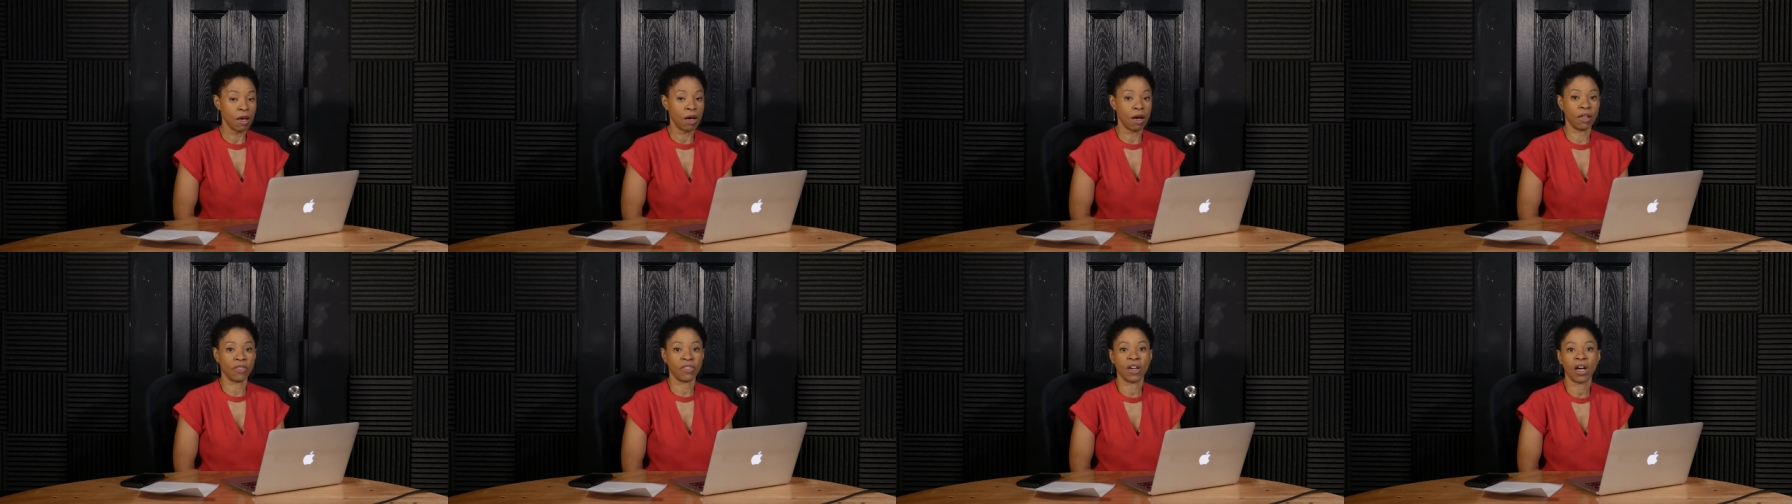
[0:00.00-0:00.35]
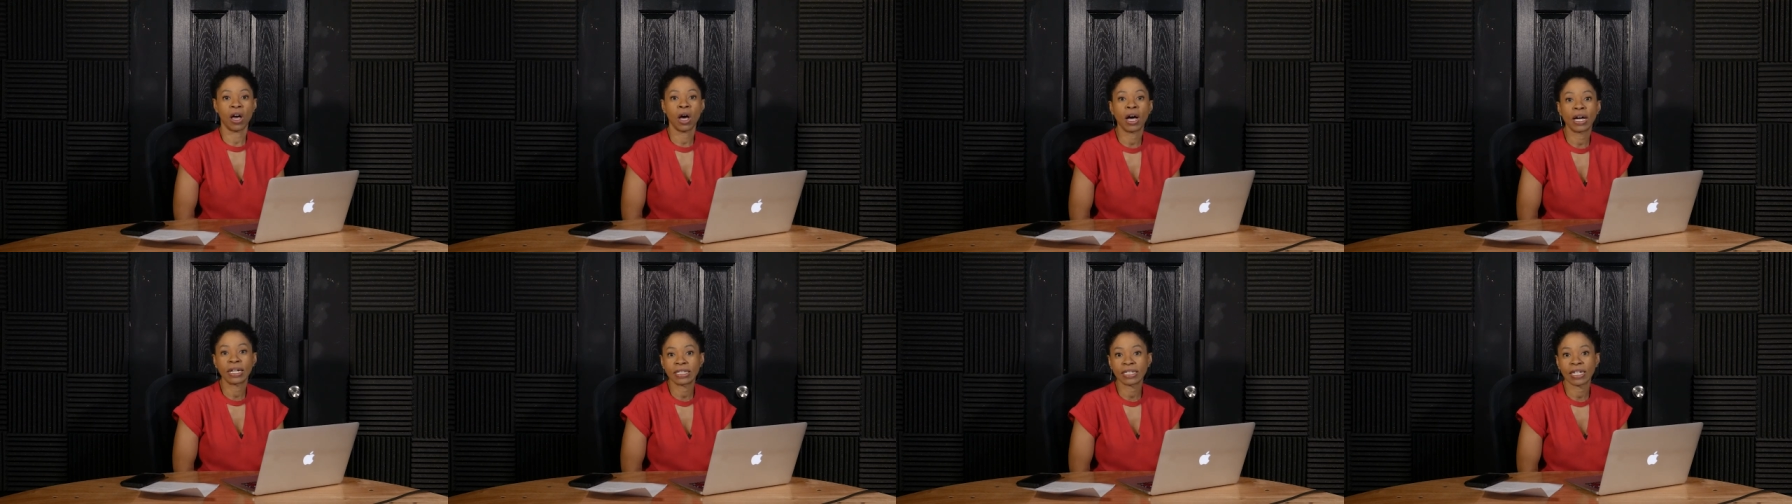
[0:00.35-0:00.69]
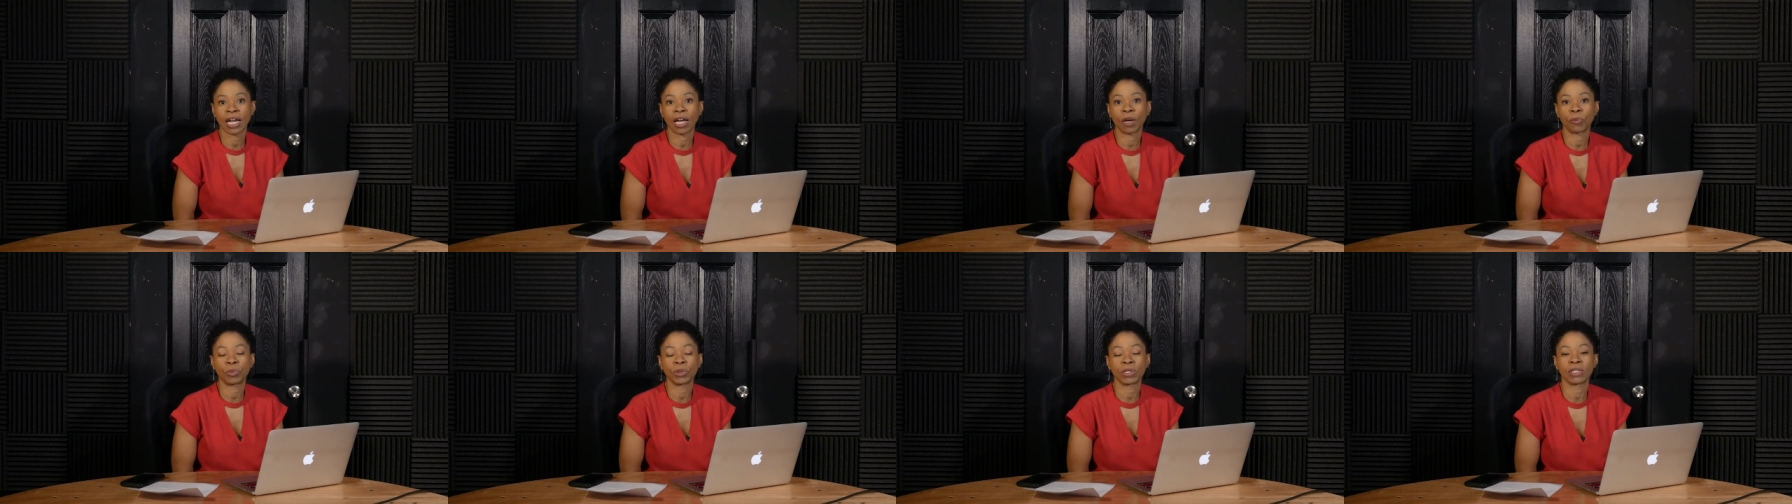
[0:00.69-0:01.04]
on the hot
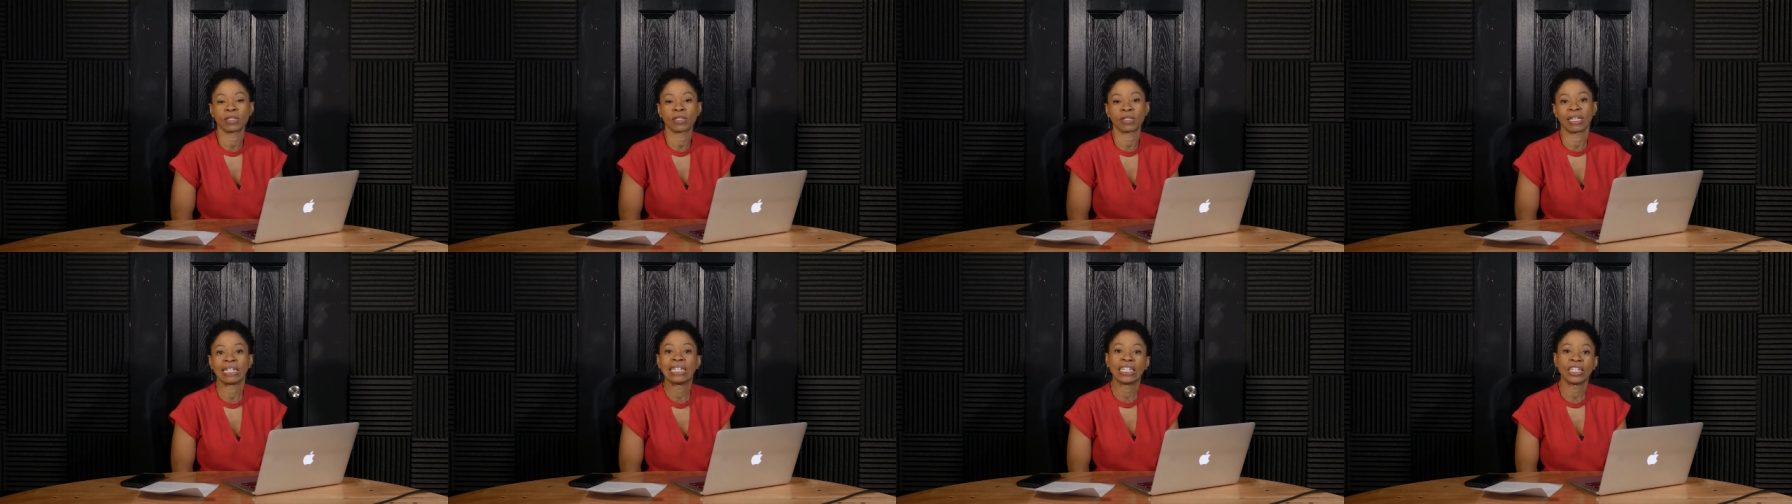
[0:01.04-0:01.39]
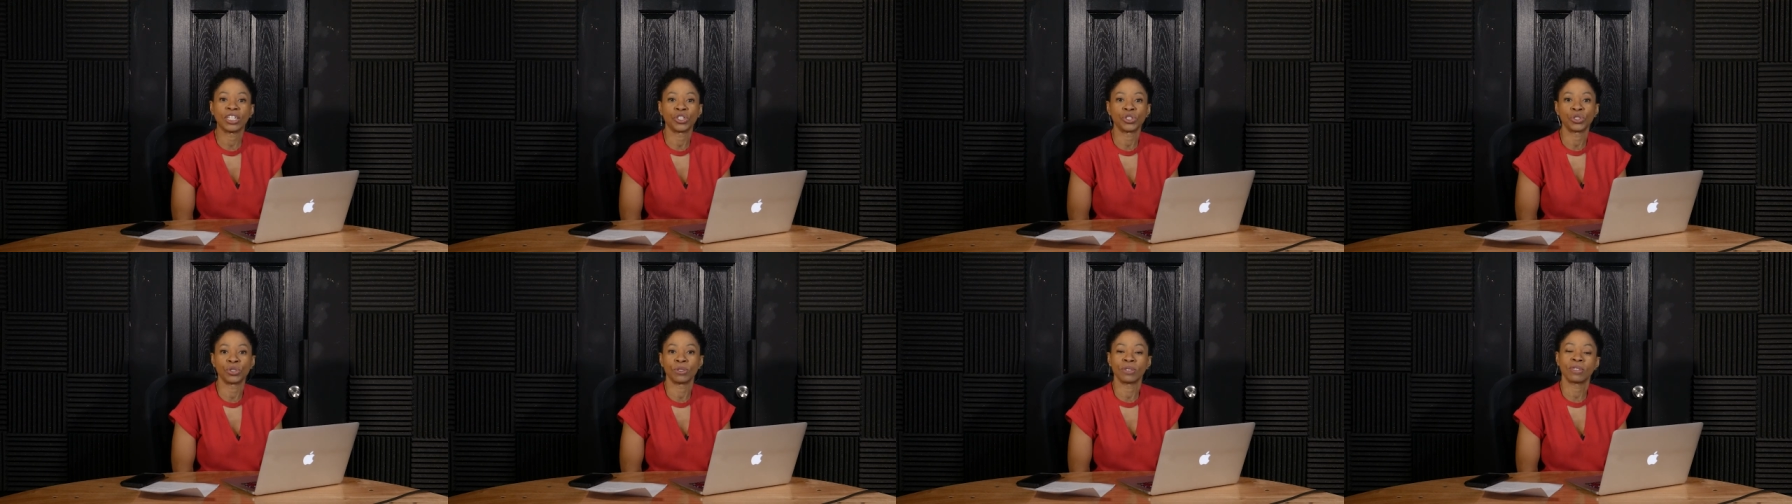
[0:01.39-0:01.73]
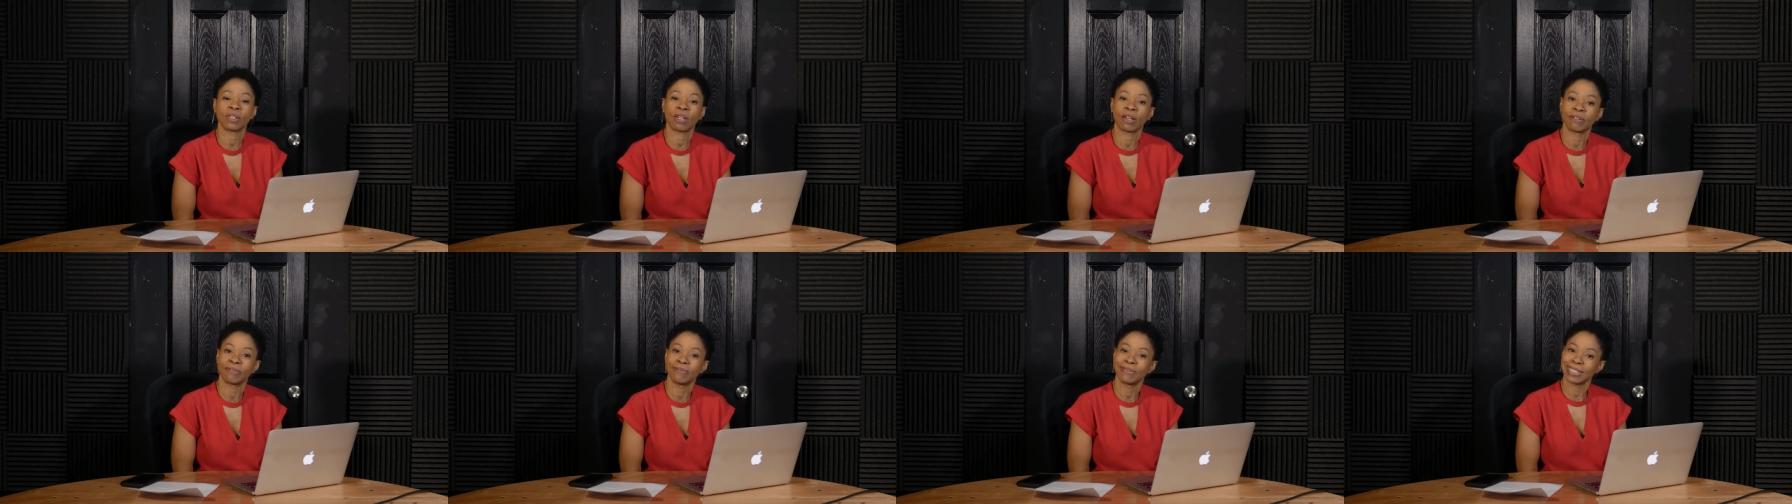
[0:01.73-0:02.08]
topics and issues
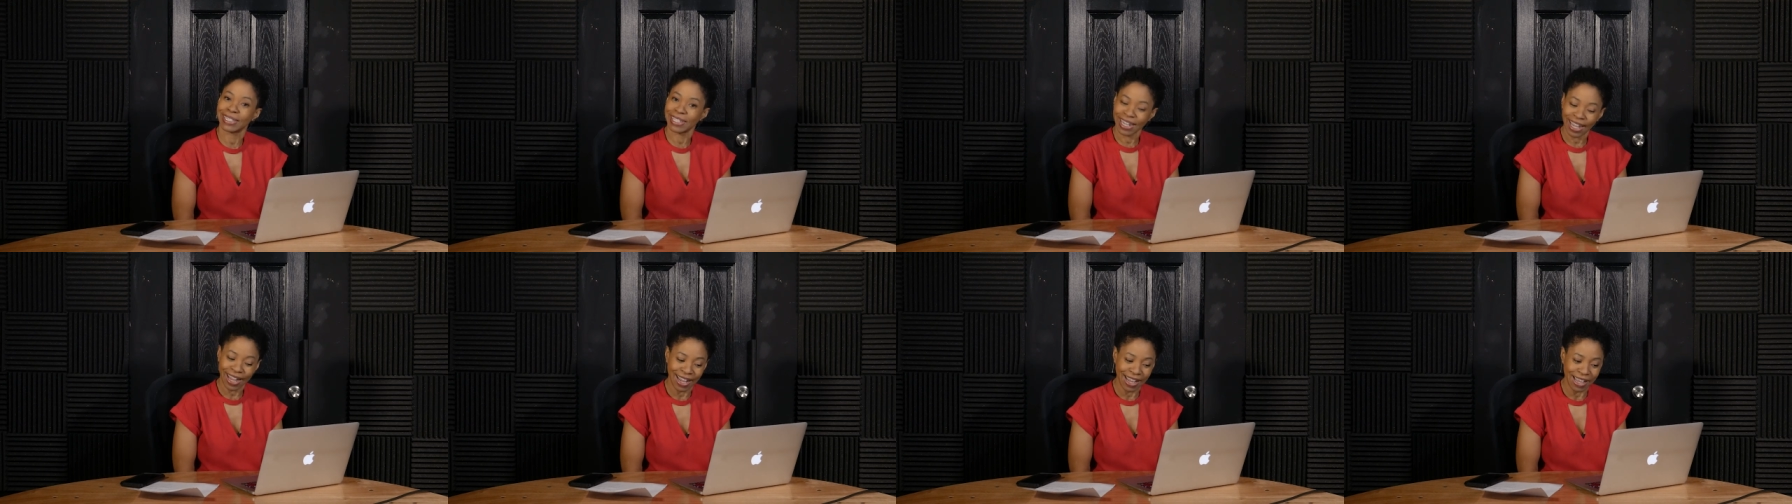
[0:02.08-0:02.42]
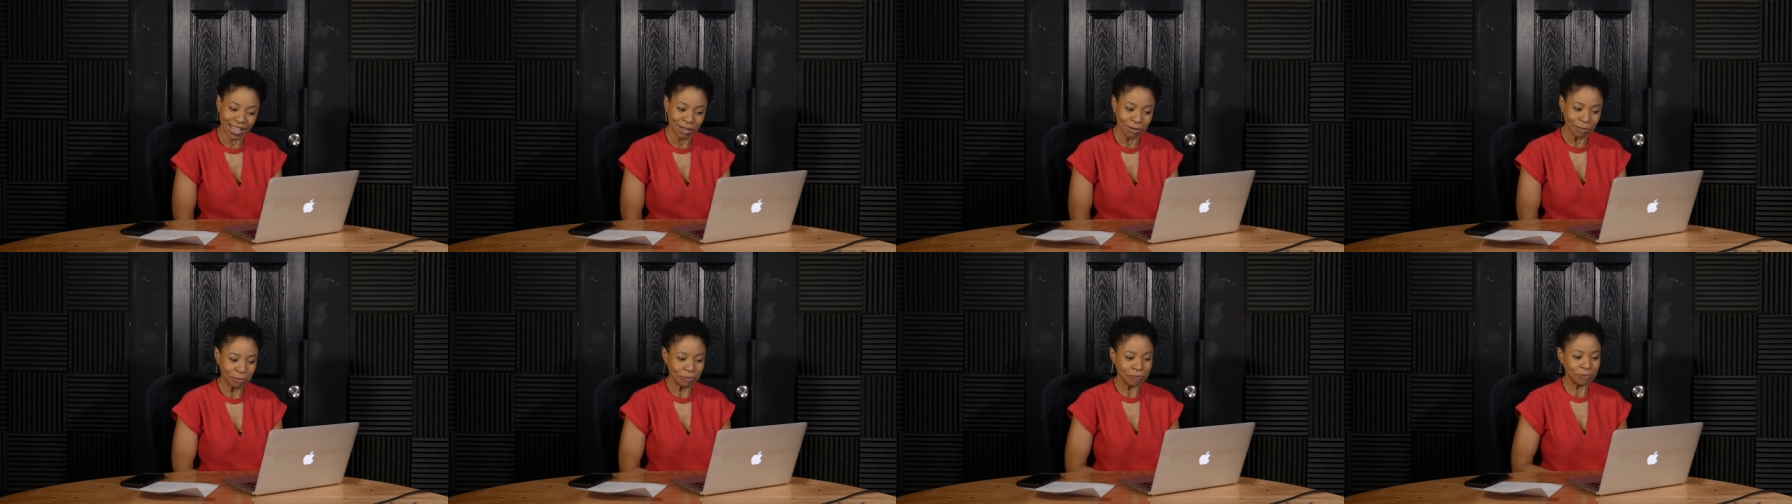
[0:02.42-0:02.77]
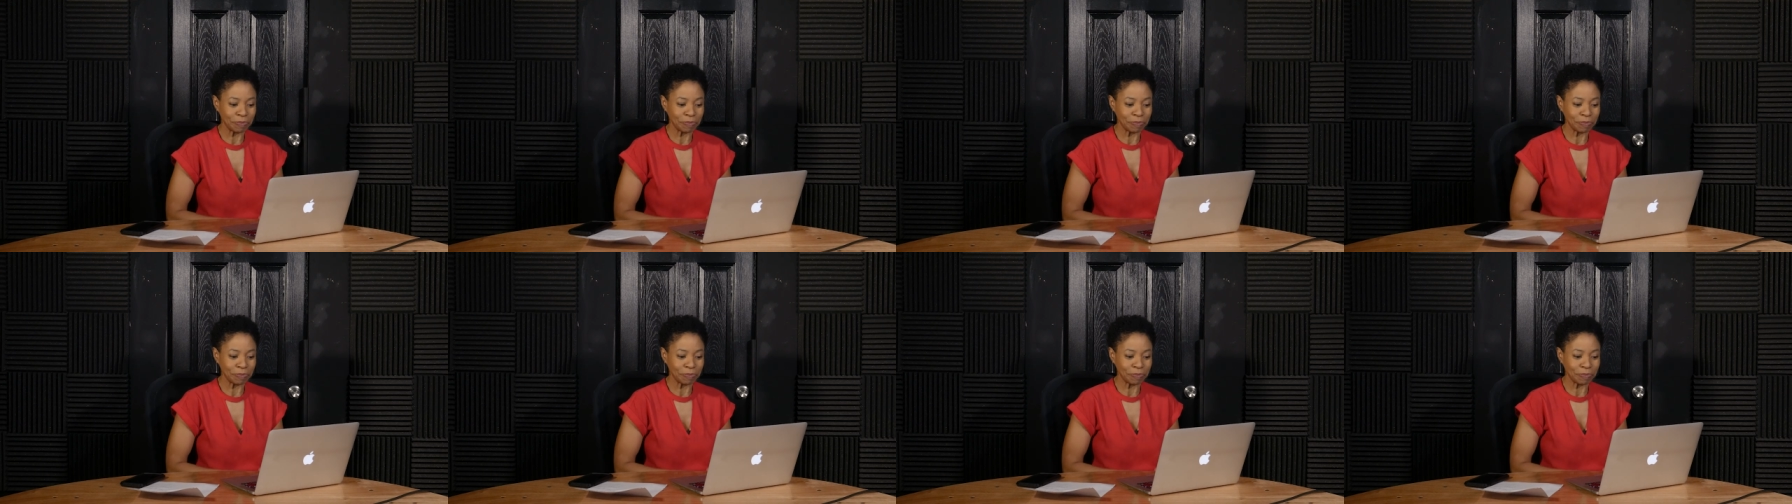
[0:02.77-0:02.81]
of today.